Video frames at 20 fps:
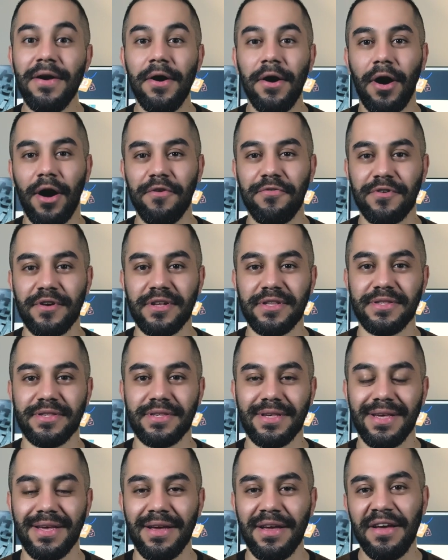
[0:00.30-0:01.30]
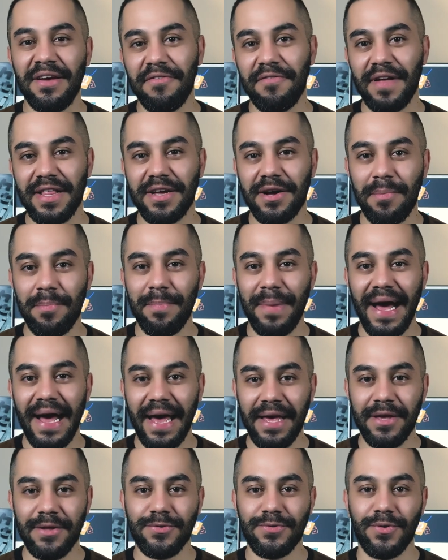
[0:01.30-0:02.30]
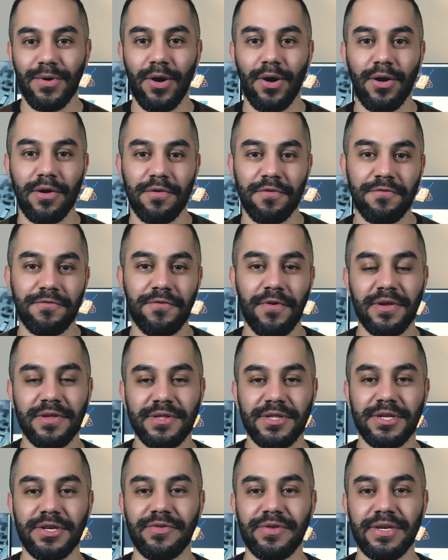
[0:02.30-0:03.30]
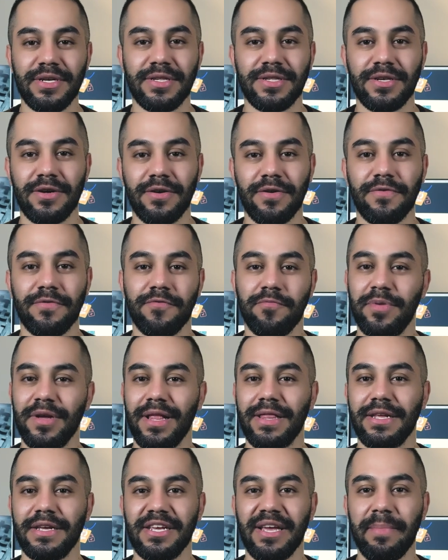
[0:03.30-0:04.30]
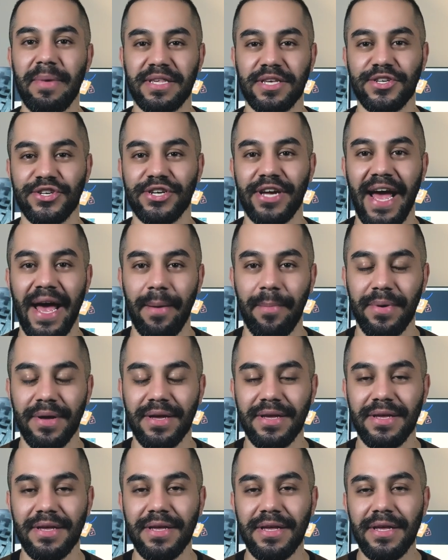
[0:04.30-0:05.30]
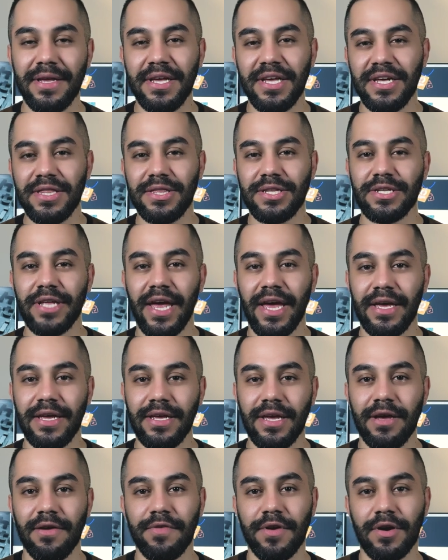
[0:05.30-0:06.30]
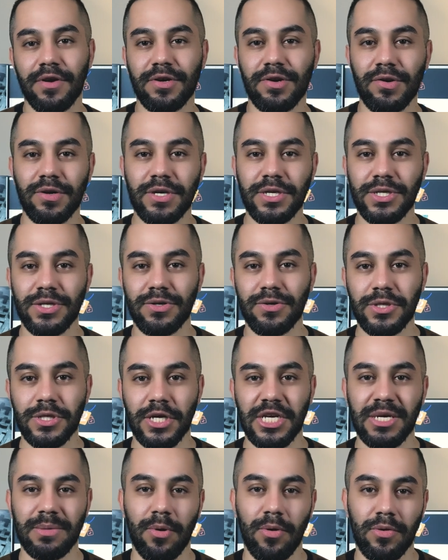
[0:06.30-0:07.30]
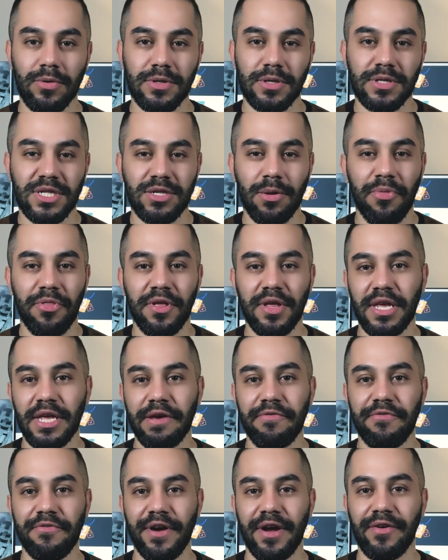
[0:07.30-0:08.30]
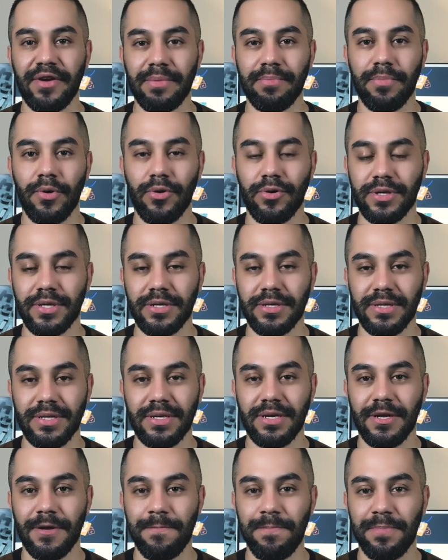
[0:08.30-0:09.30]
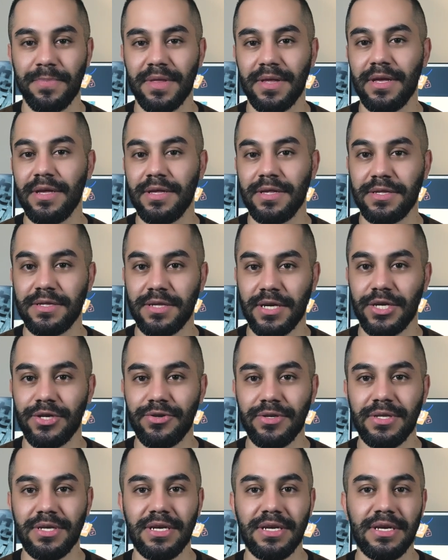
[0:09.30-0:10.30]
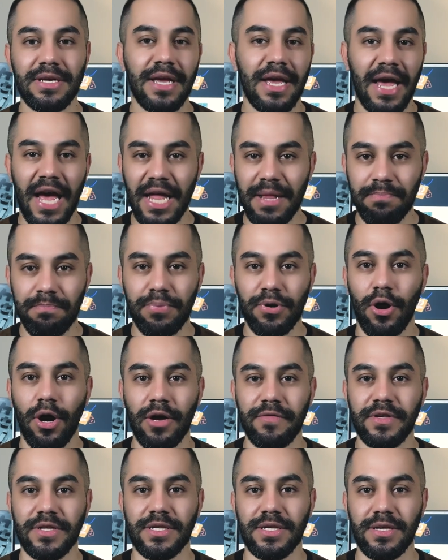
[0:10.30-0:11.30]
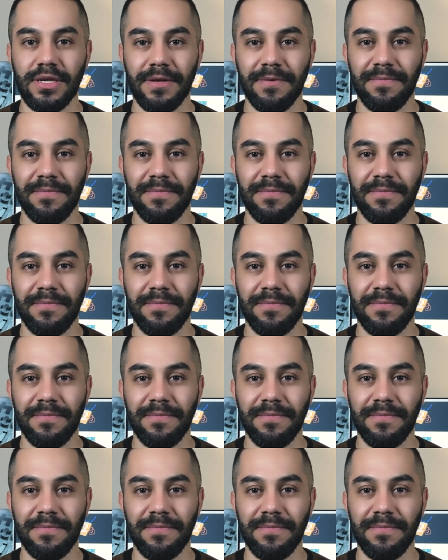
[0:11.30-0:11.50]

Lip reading: Hi friends, welcome back to our fun series of building a messaging app. Today we are going to talk about something very important: security and privacy.